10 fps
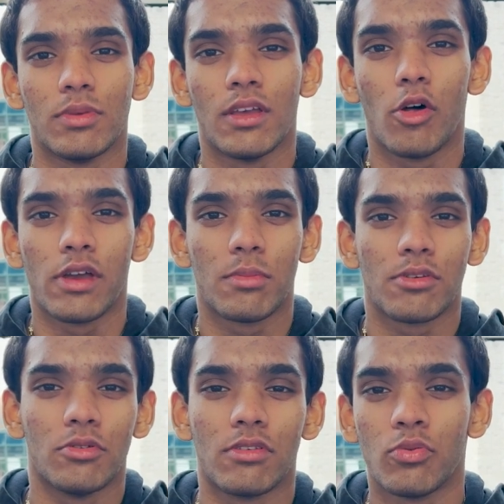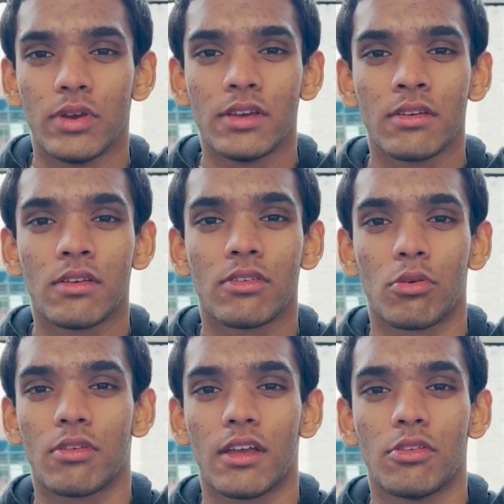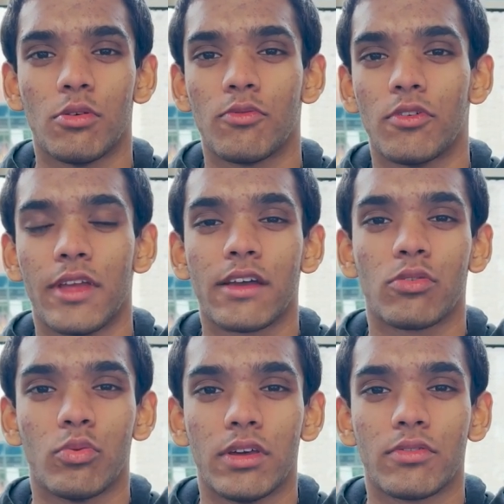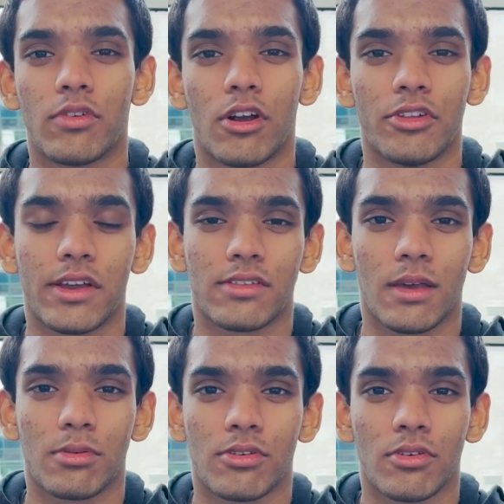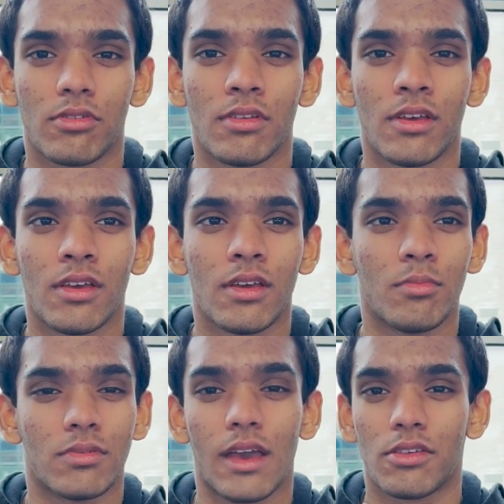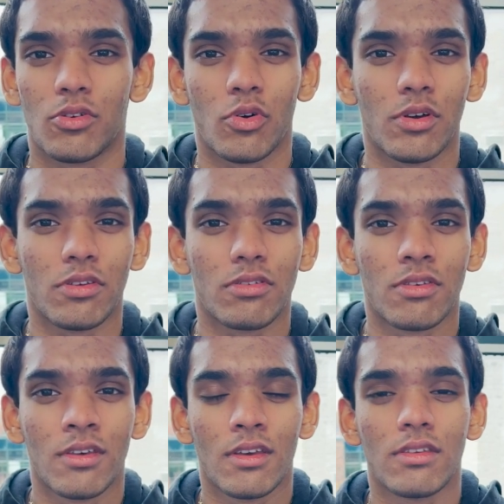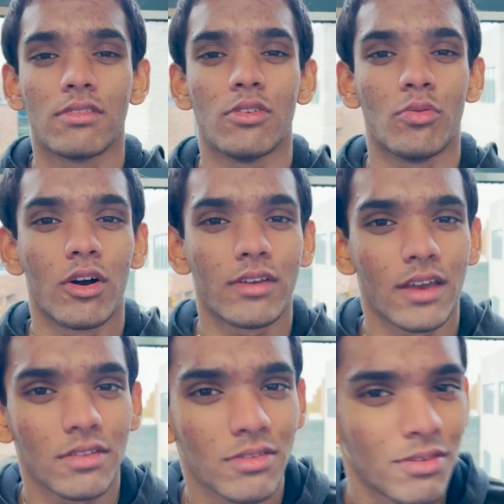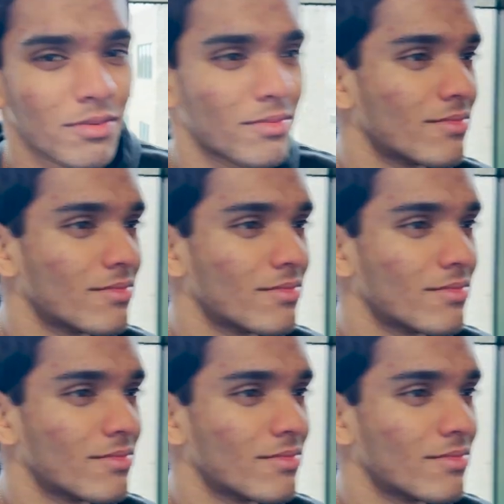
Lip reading: to be the only episode this week, so stay tuned for next week for our next episode. But as always, see you, Wildcats.